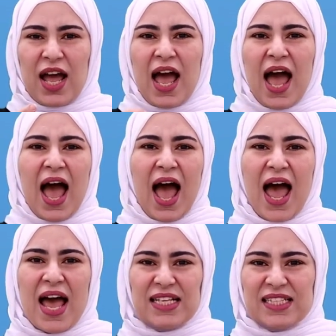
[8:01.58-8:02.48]

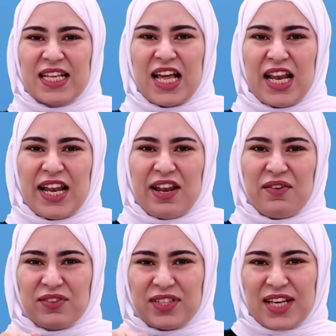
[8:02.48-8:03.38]
Or
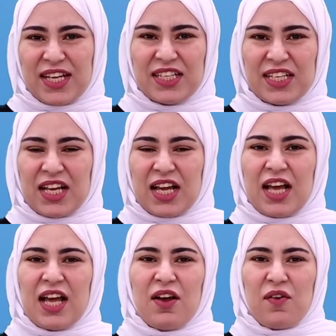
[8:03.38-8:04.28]
Fajr lived in
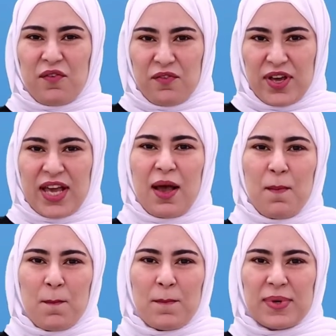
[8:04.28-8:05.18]
this house
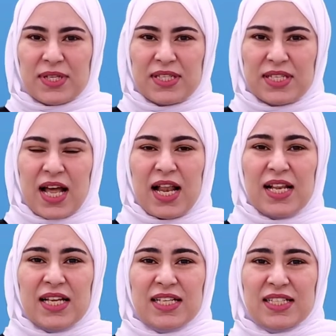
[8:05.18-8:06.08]
since
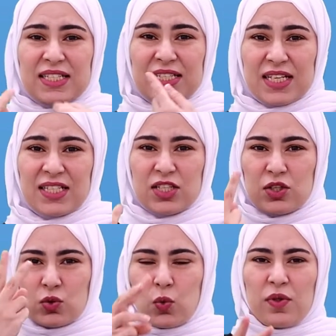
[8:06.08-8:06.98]
2001.
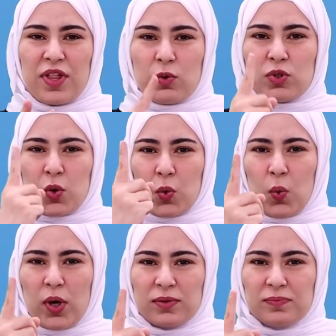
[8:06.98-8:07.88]
Which
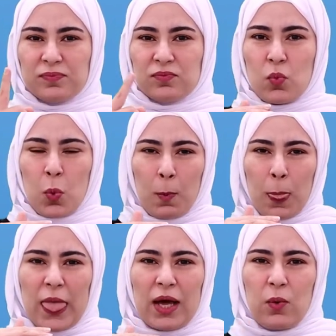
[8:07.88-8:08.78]
sentence
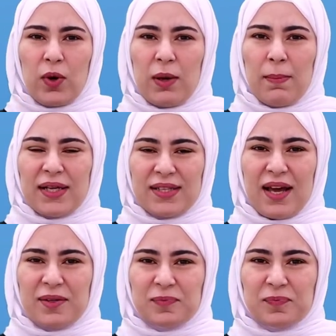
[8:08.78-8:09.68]
is
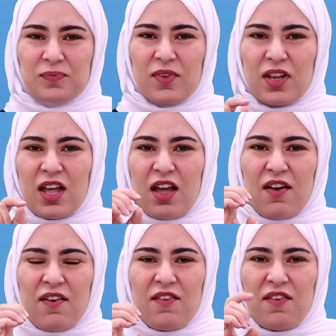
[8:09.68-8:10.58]
better?
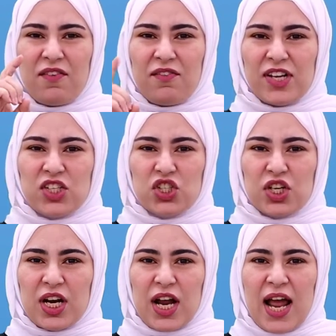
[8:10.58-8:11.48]
Or which
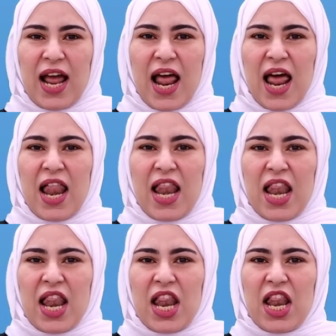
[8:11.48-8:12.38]
sentence is
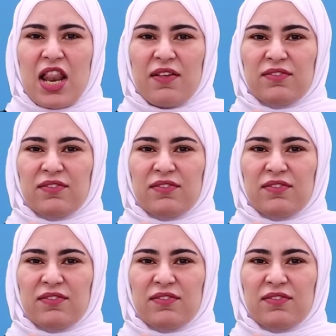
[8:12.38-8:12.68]
correct?